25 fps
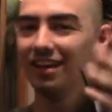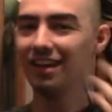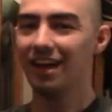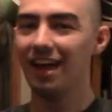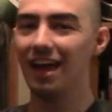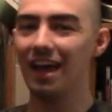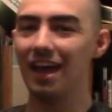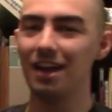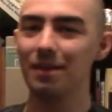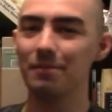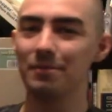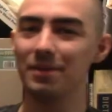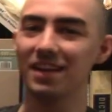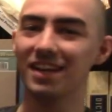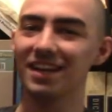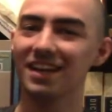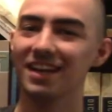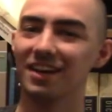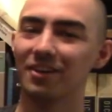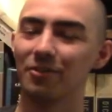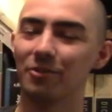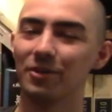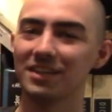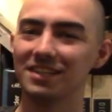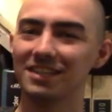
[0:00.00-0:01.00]
enemy,
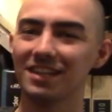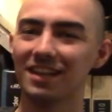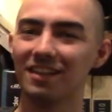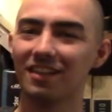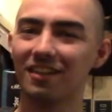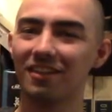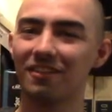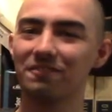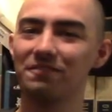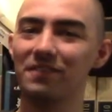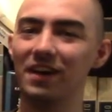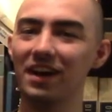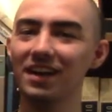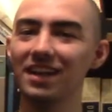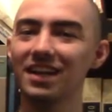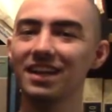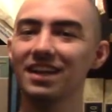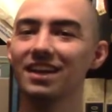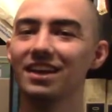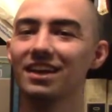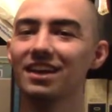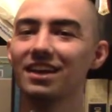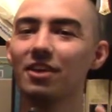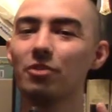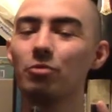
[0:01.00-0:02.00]
which this is funny,
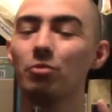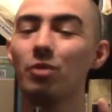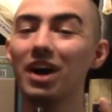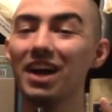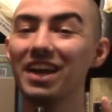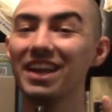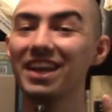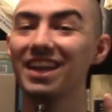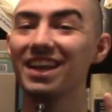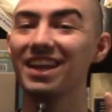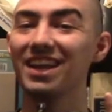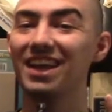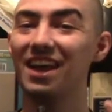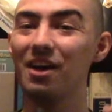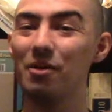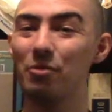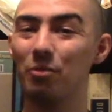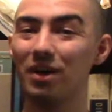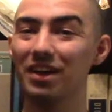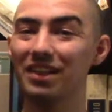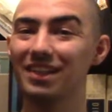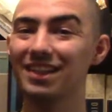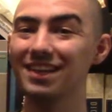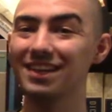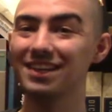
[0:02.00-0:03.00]
because one, it
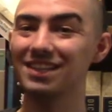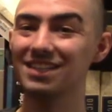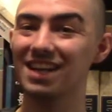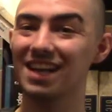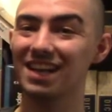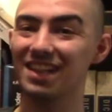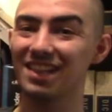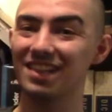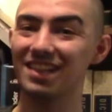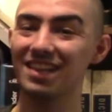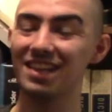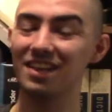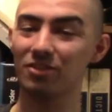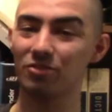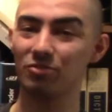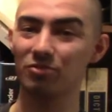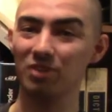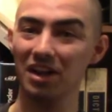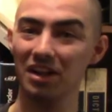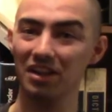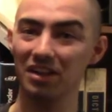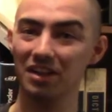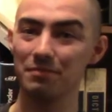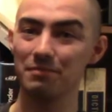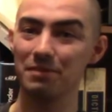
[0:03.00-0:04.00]
wasn't just the
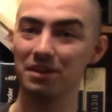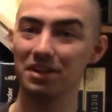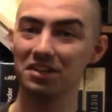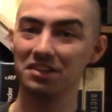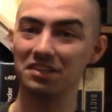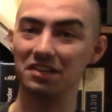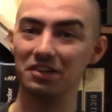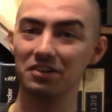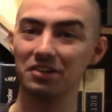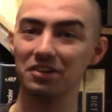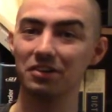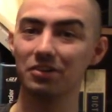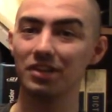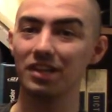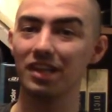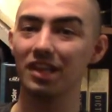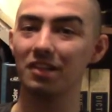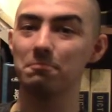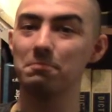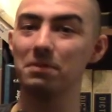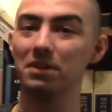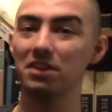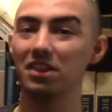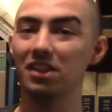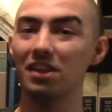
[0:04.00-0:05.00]
Israeli military doing this,
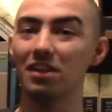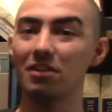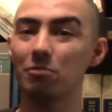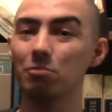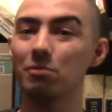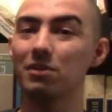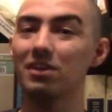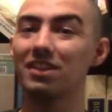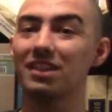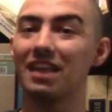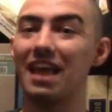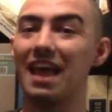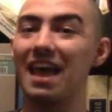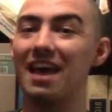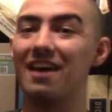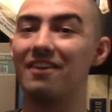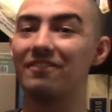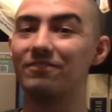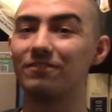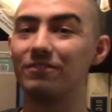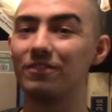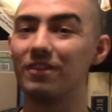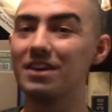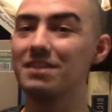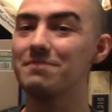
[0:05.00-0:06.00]
but this was
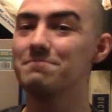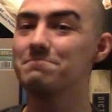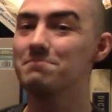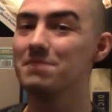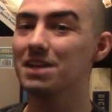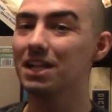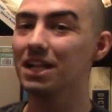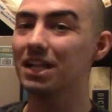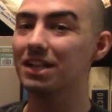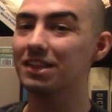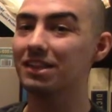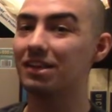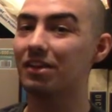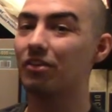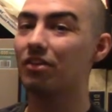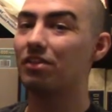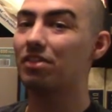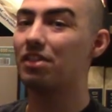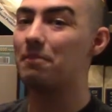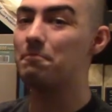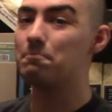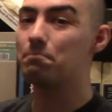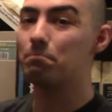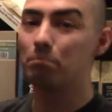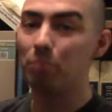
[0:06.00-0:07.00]
every military
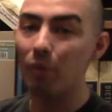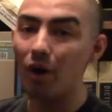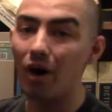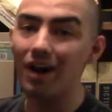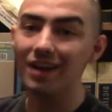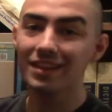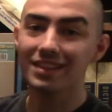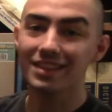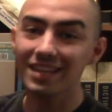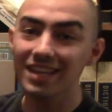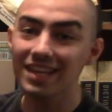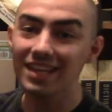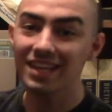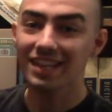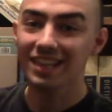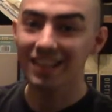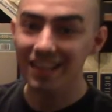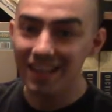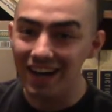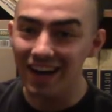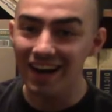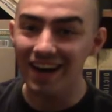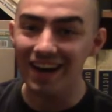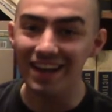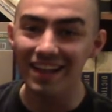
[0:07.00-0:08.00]
that bought these
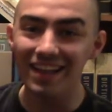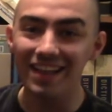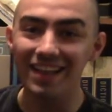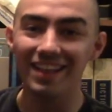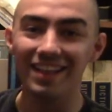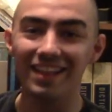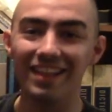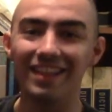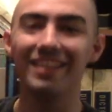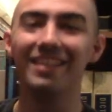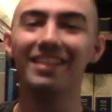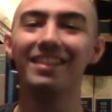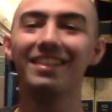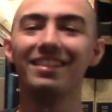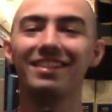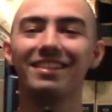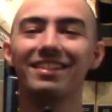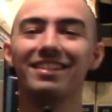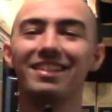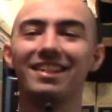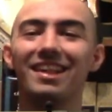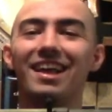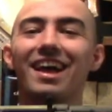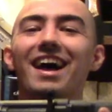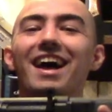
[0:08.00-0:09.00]

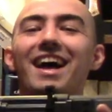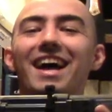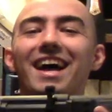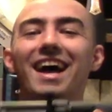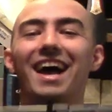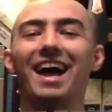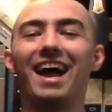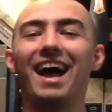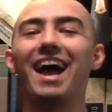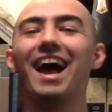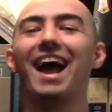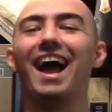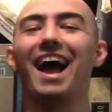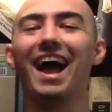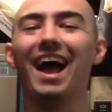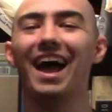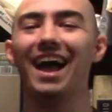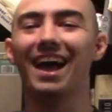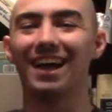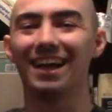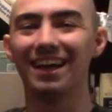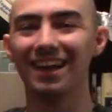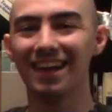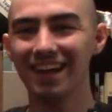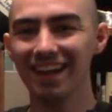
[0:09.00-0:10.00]
guns.
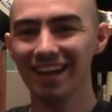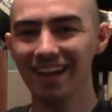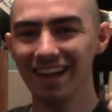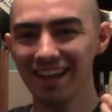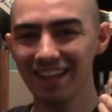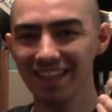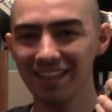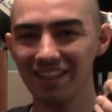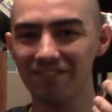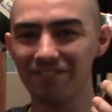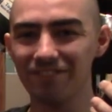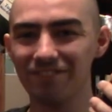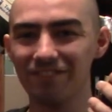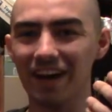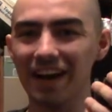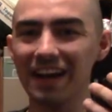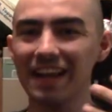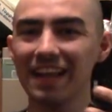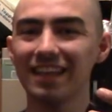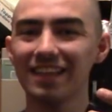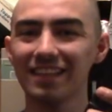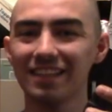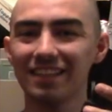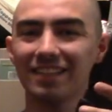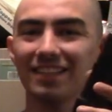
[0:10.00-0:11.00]
The
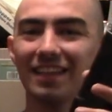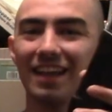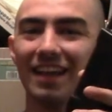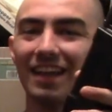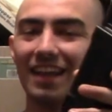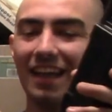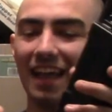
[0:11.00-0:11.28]
funniest thing